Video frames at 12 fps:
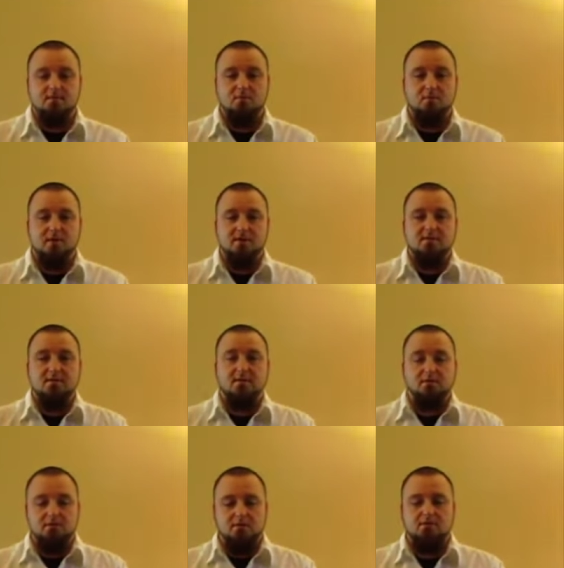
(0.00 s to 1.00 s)
with a
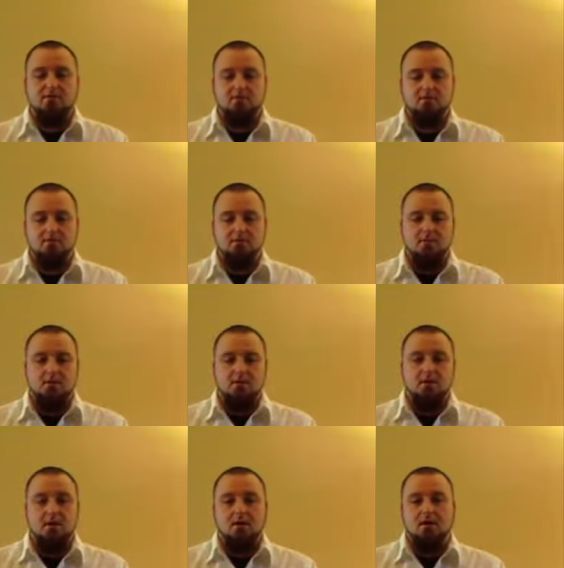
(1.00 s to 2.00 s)
good
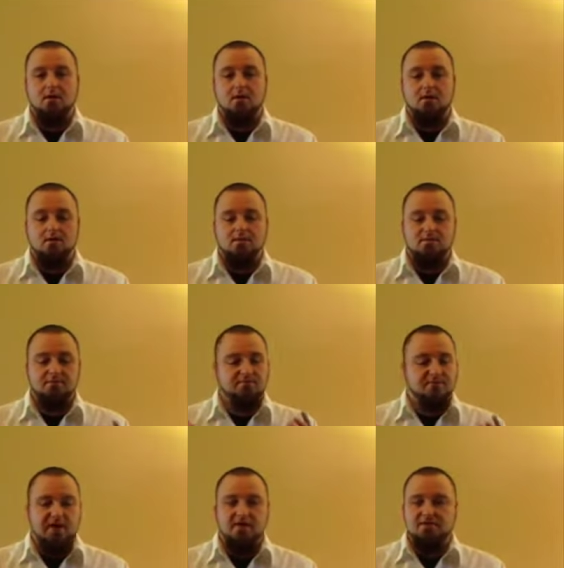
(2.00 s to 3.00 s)
uh,
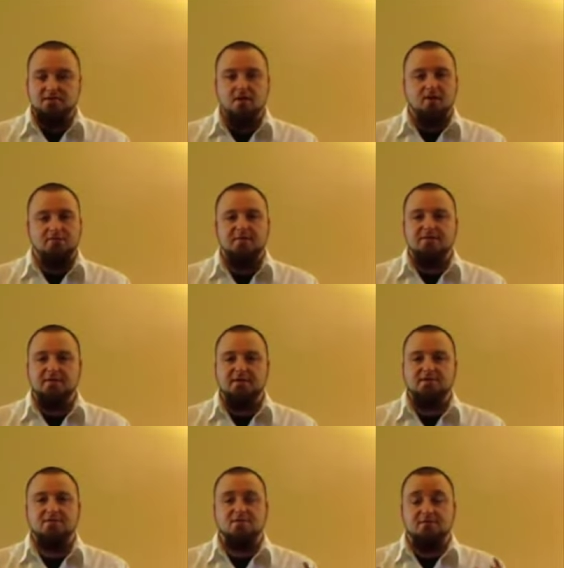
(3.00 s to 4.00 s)
fo solid
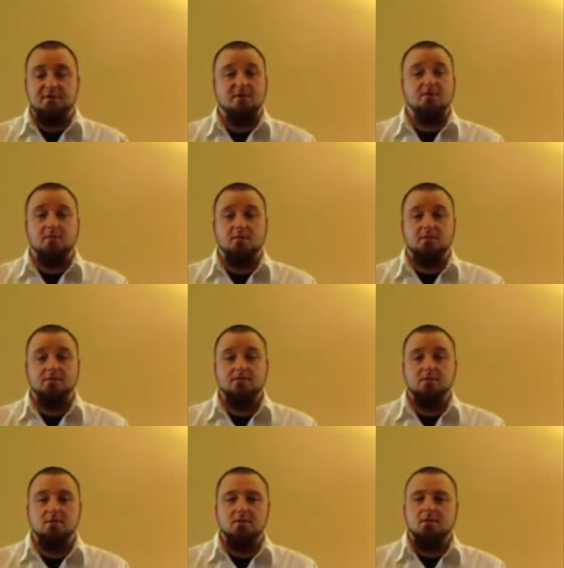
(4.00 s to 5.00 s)
foundation of keywords,
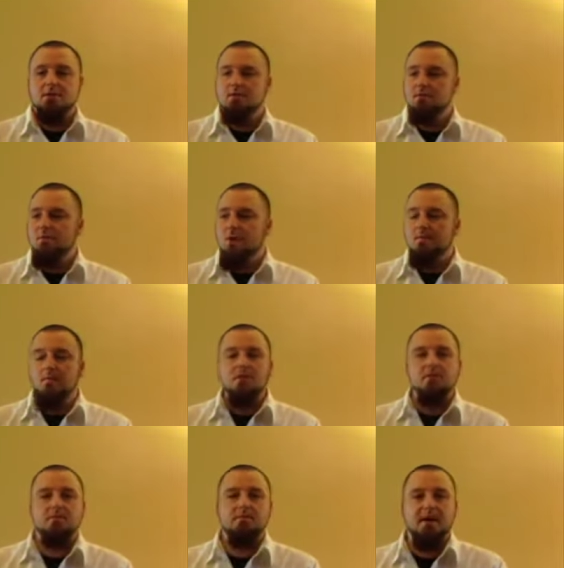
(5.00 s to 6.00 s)
you know, run them
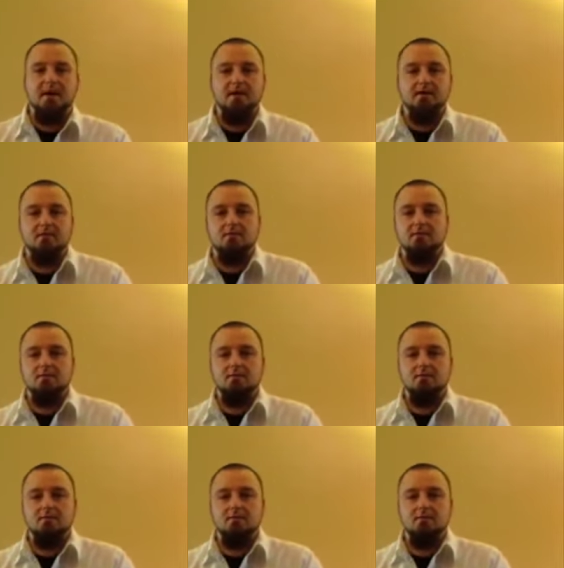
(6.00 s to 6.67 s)
over by